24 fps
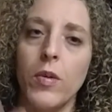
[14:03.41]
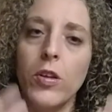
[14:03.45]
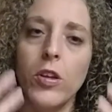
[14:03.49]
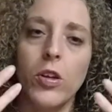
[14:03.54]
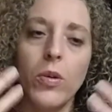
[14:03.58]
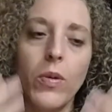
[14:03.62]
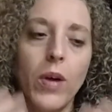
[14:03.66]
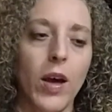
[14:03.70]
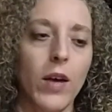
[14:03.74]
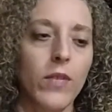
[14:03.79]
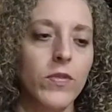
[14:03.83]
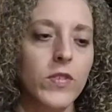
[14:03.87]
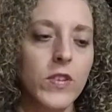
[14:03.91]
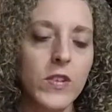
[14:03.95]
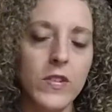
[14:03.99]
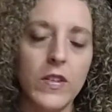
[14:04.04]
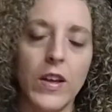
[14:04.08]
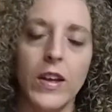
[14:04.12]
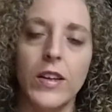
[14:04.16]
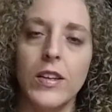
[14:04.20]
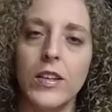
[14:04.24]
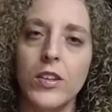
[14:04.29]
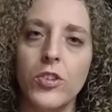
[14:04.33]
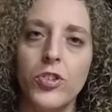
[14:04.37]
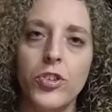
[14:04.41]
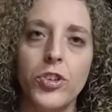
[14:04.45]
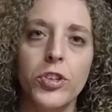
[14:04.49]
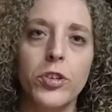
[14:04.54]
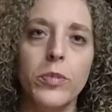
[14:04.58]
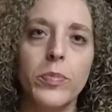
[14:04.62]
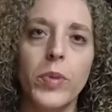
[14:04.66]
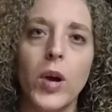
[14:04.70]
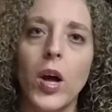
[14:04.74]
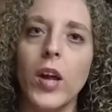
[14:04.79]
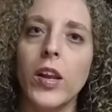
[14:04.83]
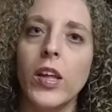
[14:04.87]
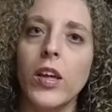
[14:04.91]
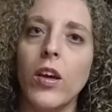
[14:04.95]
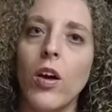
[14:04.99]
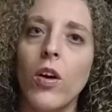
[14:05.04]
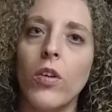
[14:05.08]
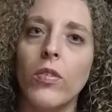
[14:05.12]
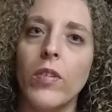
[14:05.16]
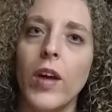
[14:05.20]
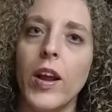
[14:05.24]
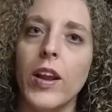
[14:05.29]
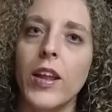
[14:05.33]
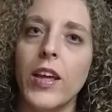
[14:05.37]
And you have designed into your body
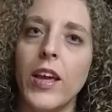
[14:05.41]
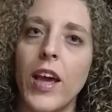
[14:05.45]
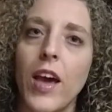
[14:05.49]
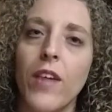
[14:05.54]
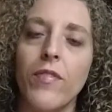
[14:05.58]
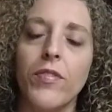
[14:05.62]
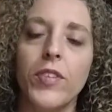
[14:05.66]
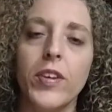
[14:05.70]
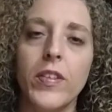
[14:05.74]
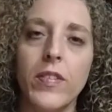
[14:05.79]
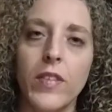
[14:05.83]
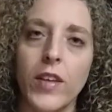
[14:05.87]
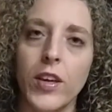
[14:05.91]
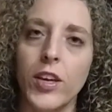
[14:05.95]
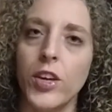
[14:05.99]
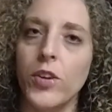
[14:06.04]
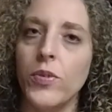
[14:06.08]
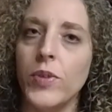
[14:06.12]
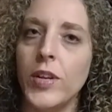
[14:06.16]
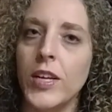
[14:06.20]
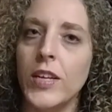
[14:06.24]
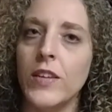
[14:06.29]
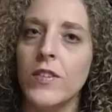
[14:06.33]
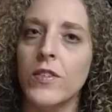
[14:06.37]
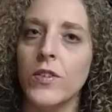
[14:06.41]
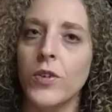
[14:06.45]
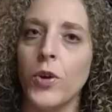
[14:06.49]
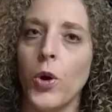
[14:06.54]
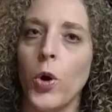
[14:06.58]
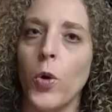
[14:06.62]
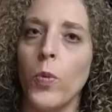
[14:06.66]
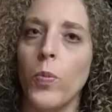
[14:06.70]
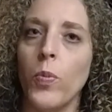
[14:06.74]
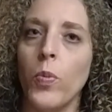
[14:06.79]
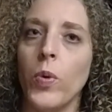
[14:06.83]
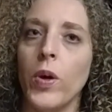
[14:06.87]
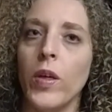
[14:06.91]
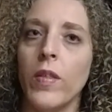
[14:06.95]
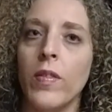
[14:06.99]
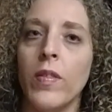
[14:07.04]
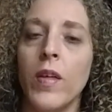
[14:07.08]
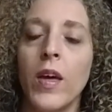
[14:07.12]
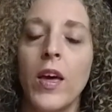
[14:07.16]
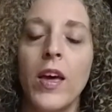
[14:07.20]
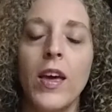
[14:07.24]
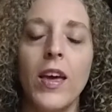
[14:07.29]
already everything you need to cope with